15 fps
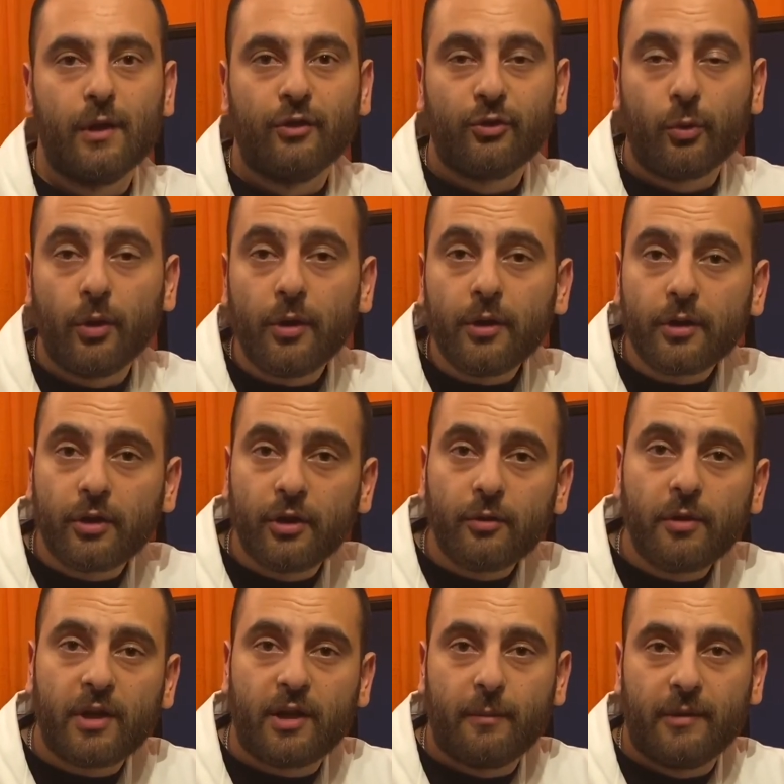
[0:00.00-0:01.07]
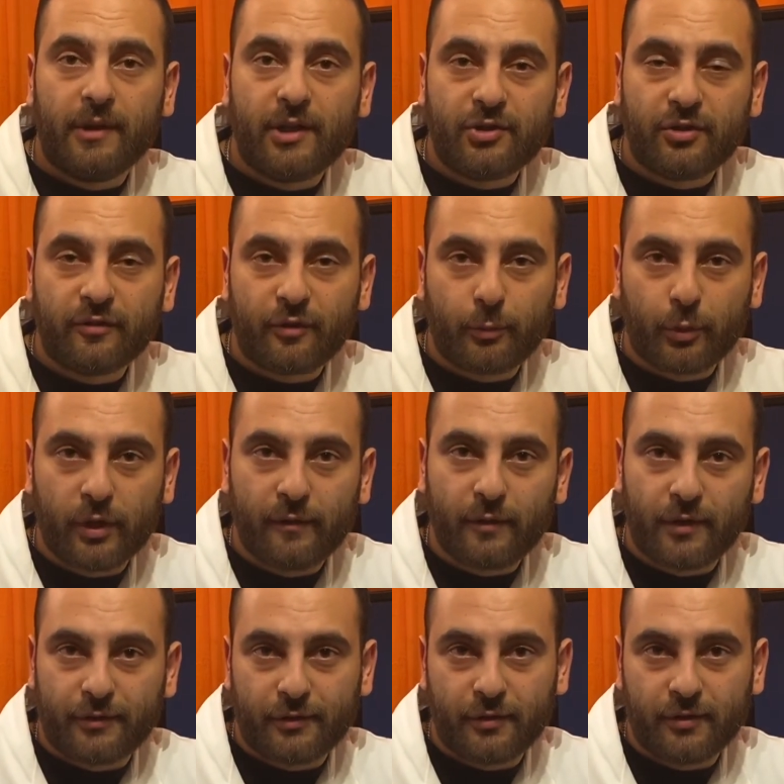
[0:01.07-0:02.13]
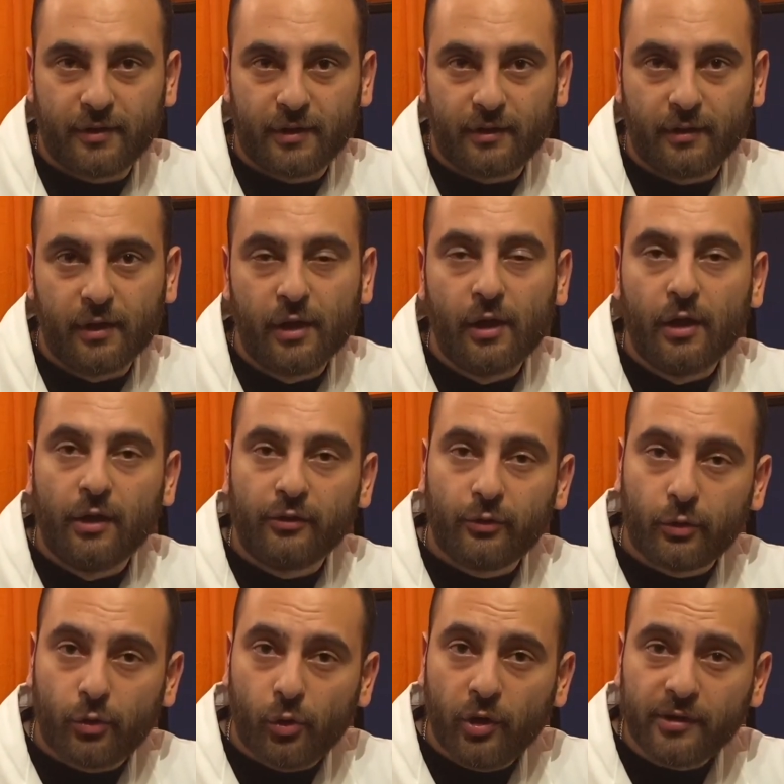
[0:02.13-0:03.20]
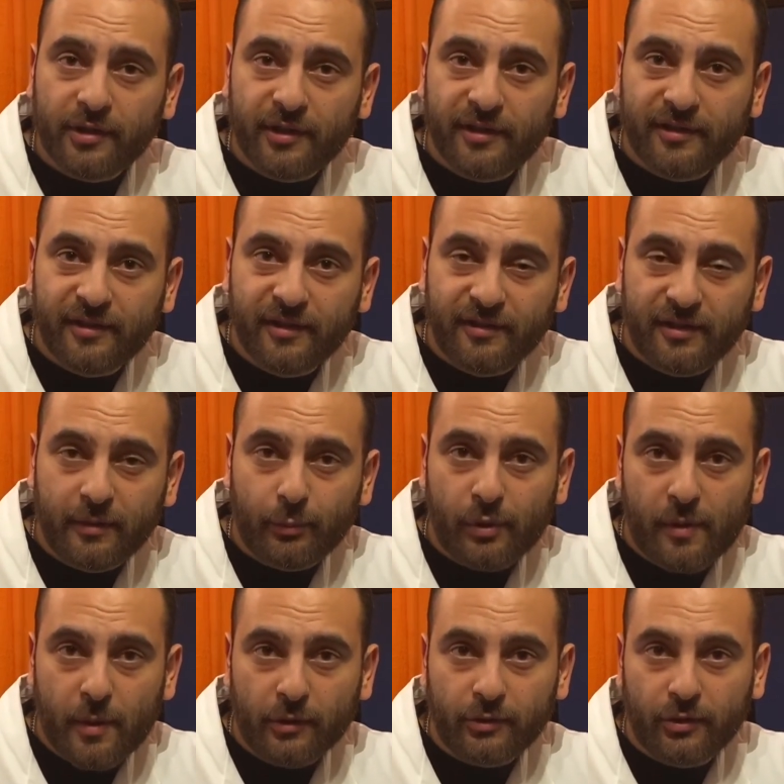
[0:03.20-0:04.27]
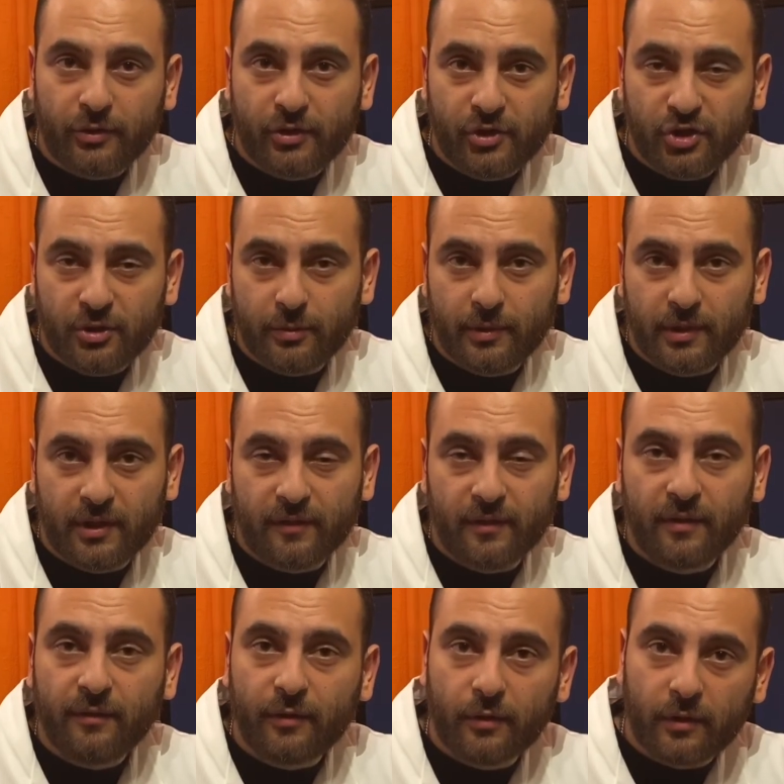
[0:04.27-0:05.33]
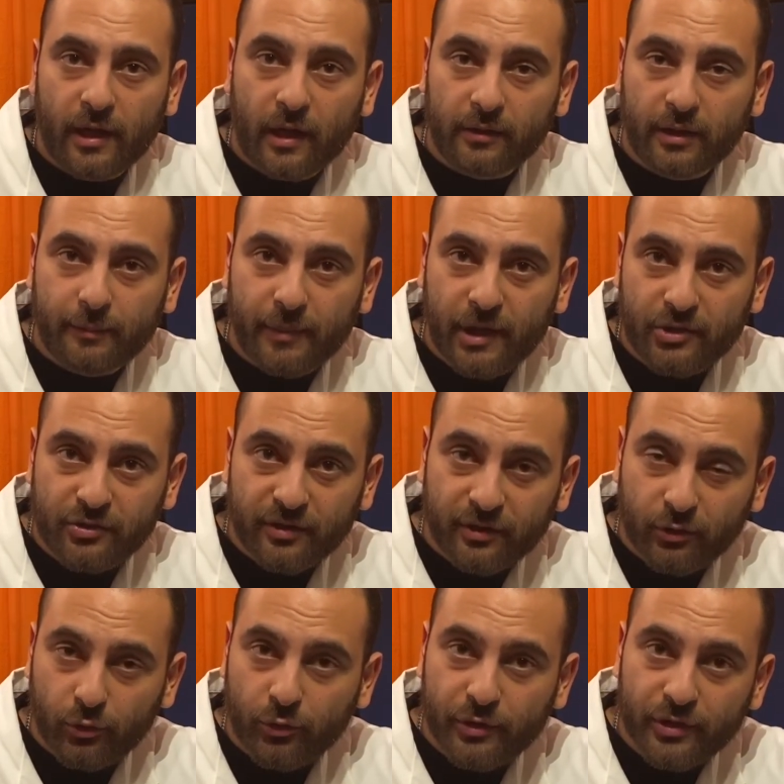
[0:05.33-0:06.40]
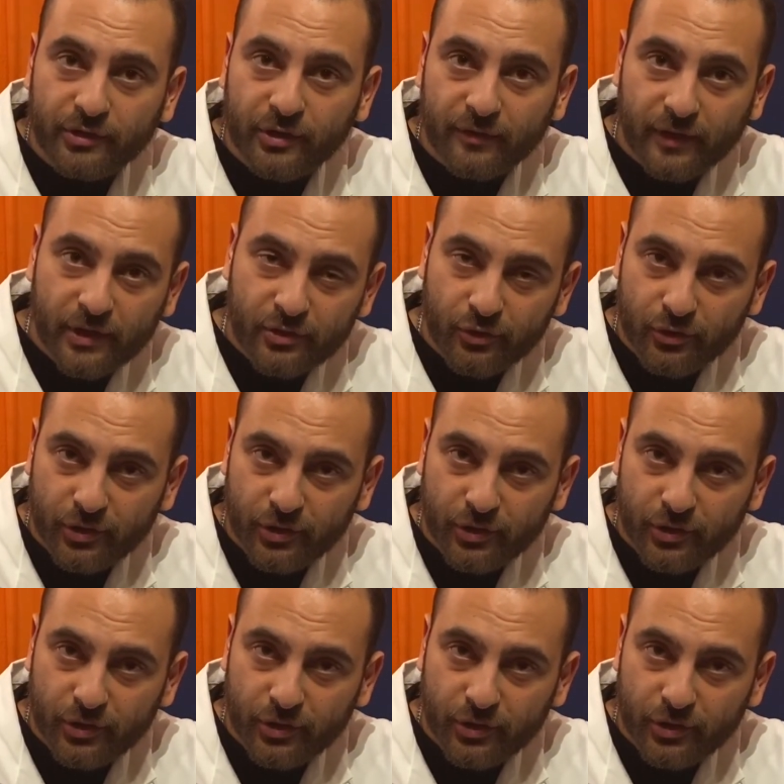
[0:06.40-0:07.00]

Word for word: So what are the current recommendations for Prevnar 13? So according to the CDC, Prevnar 13 should be given for healthy patients 2 years of age or